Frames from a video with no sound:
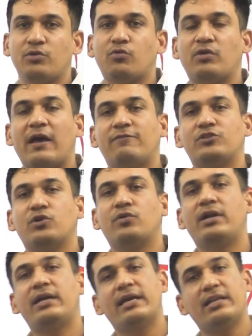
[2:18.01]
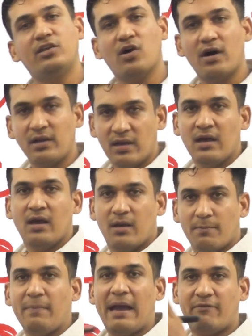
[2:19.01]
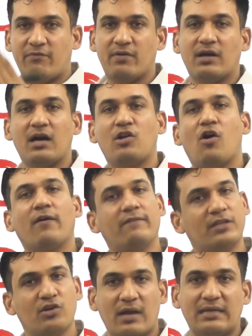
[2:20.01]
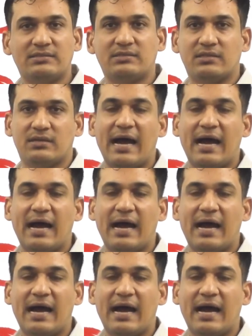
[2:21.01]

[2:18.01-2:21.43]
you could have shown it in your map work along with your answer.